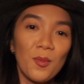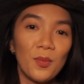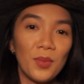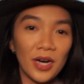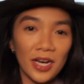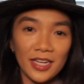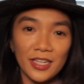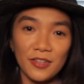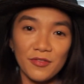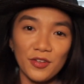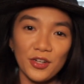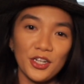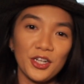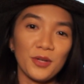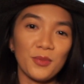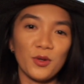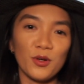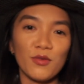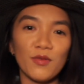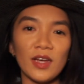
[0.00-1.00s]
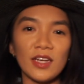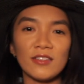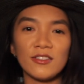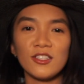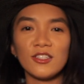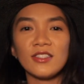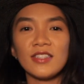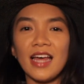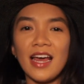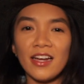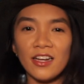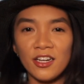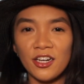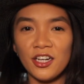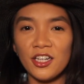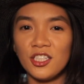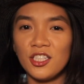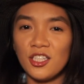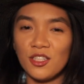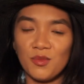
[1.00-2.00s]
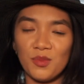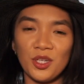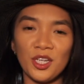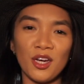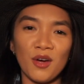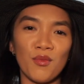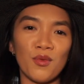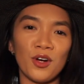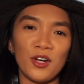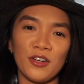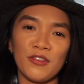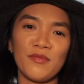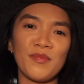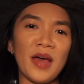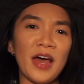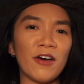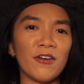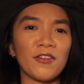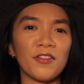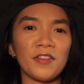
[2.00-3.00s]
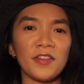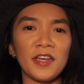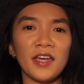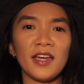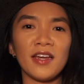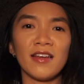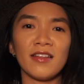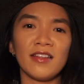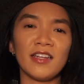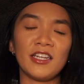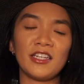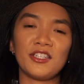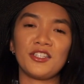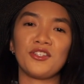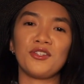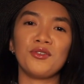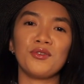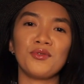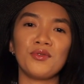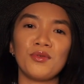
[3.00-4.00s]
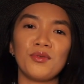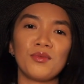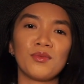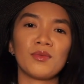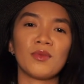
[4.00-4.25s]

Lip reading: But for your professors, that could just be a word of mouth thing unless you